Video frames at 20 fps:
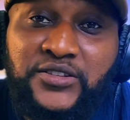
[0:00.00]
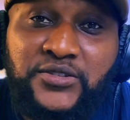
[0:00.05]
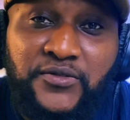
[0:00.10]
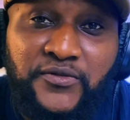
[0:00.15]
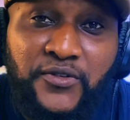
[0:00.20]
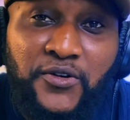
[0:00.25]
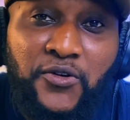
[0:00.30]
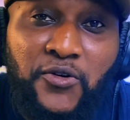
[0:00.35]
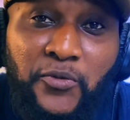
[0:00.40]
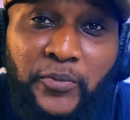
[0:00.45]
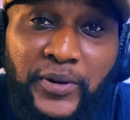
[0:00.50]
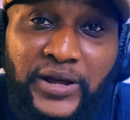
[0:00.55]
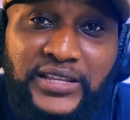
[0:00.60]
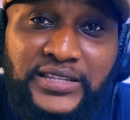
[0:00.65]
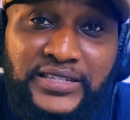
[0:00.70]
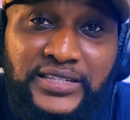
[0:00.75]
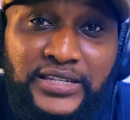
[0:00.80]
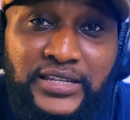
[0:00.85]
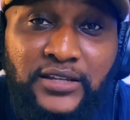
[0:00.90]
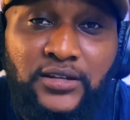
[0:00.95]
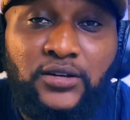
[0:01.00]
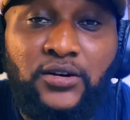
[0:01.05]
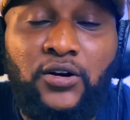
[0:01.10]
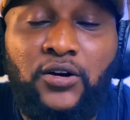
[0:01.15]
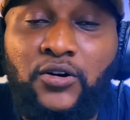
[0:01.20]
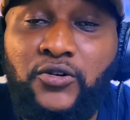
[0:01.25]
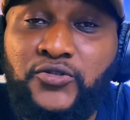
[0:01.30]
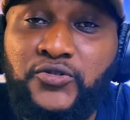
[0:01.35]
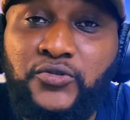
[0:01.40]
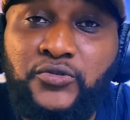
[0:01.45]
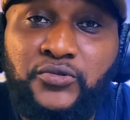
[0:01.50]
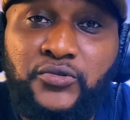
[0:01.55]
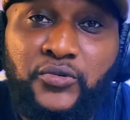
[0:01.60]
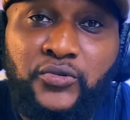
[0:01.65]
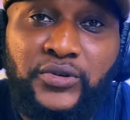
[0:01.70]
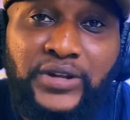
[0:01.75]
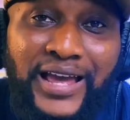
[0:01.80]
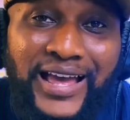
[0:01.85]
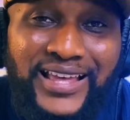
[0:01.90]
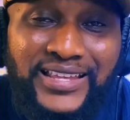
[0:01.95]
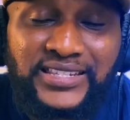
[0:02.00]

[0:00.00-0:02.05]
of Occupancy, also known as